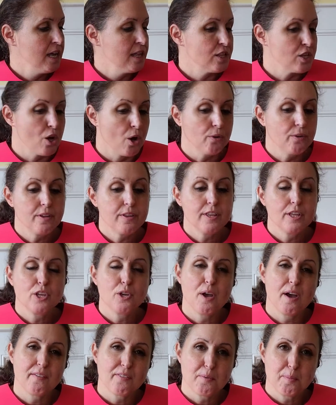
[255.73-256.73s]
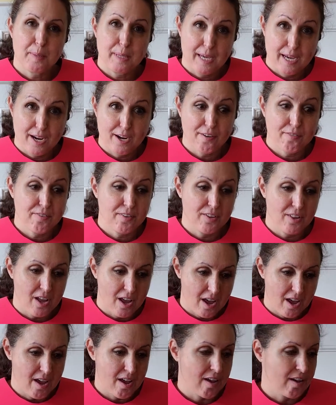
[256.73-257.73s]
The only thing you have to be careful
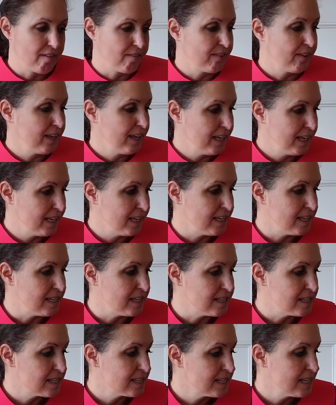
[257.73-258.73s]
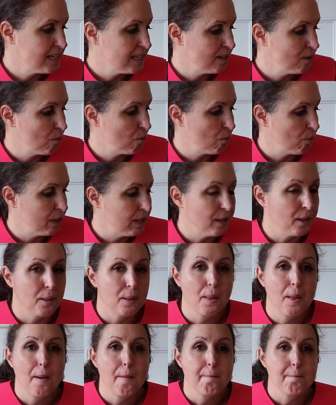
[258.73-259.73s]
of is it will